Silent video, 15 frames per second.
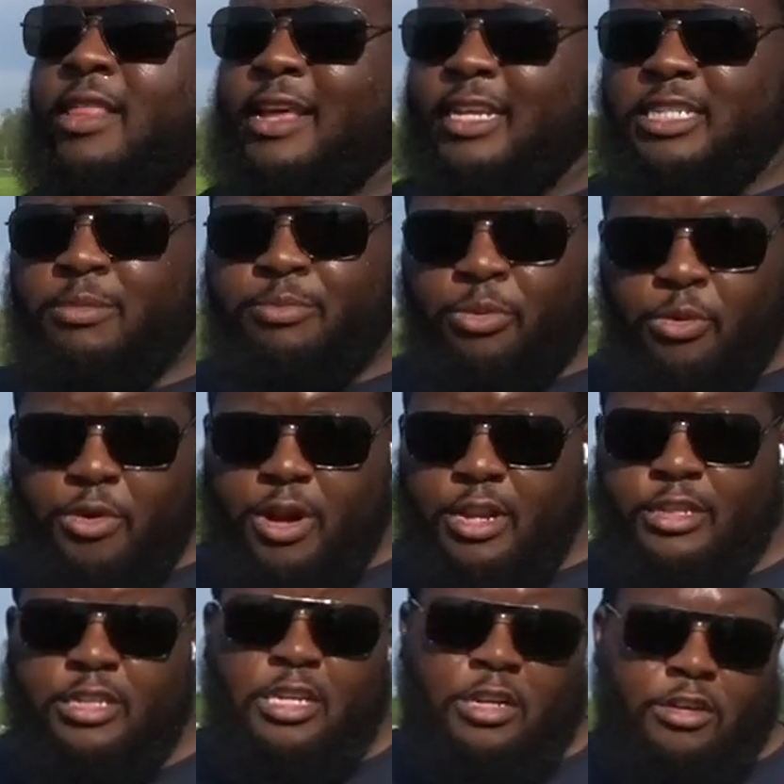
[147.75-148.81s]
that's
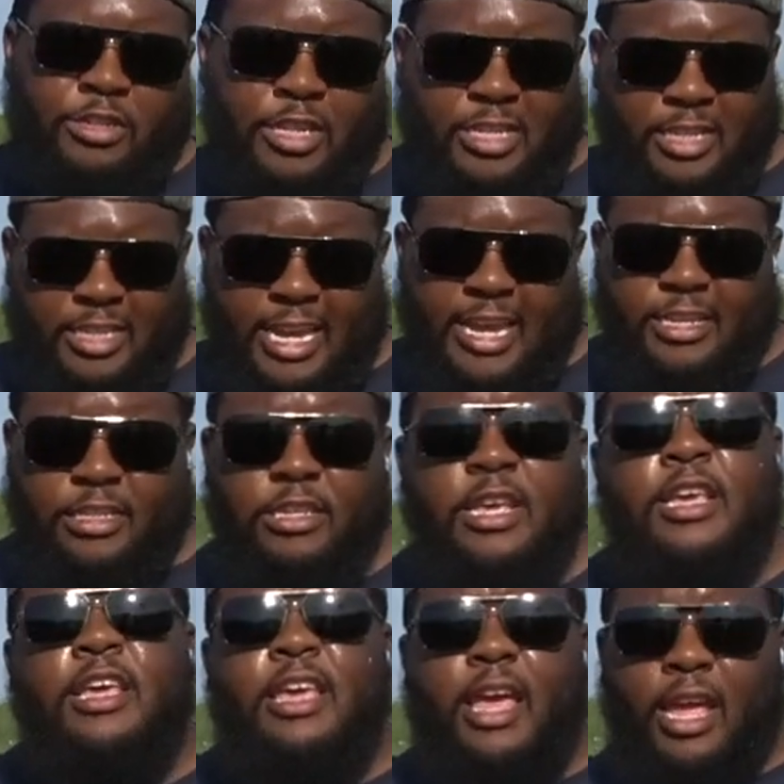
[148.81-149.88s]
important to your success
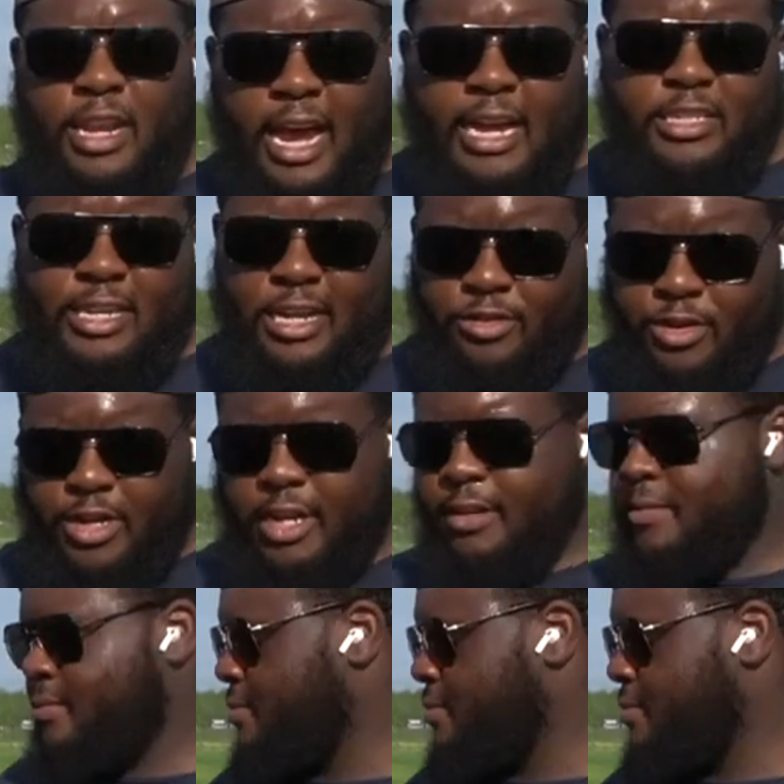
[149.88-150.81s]
in Hotshot trucking.